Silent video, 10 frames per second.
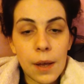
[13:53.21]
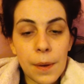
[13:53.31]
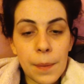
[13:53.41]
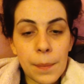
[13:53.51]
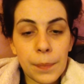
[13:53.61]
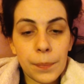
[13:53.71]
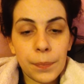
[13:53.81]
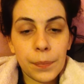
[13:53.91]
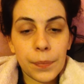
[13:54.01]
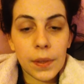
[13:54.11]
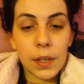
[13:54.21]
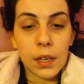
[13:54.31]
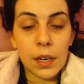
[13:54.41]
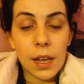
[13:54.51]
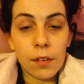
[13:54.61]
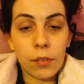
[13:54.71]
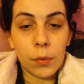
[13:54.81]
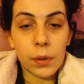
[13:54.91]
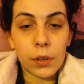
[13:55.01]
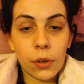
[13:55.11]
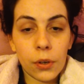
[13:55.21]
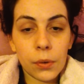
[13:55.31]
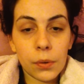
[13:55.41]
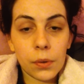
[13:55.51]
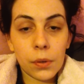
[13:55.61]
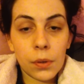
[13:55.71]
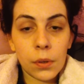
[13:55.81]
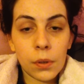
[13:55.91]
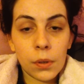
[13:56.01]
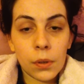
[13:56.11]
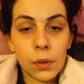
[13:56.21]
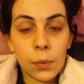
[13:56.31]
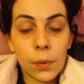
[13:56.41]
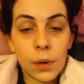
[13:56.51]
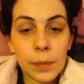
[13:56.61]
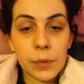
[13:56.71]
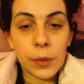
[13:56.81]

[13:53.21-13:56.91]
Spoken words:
let everyone know what I'm